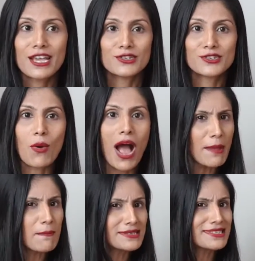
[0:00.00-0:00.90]
So I
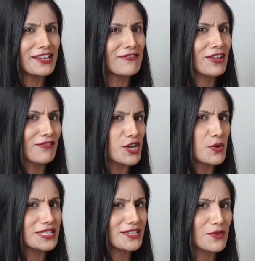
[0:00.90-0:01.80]
personally feel video
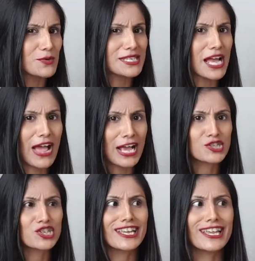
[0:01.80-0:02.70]
interviews are
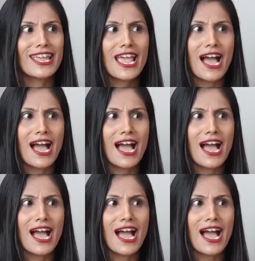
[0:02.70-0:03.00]
actually